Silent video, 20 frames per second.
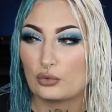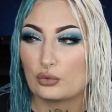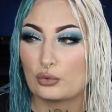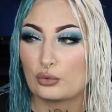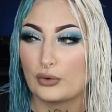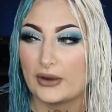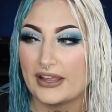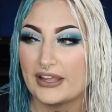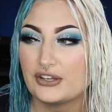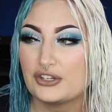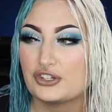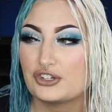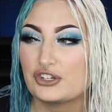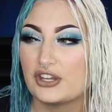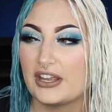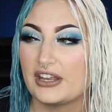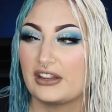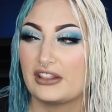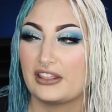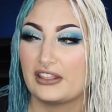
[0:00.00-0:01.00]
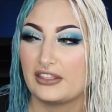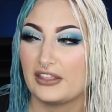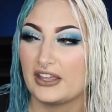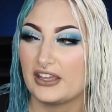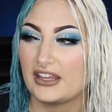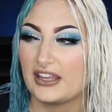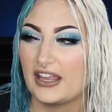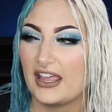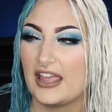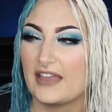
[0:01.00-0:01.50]
rich and
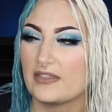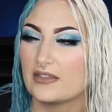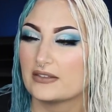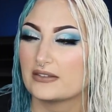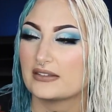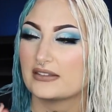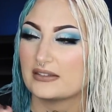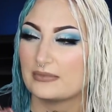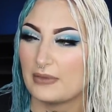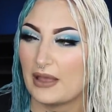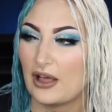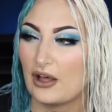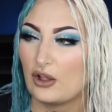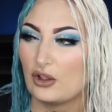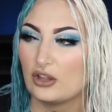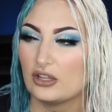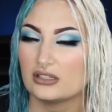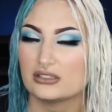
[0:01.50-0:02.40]
thick and the smell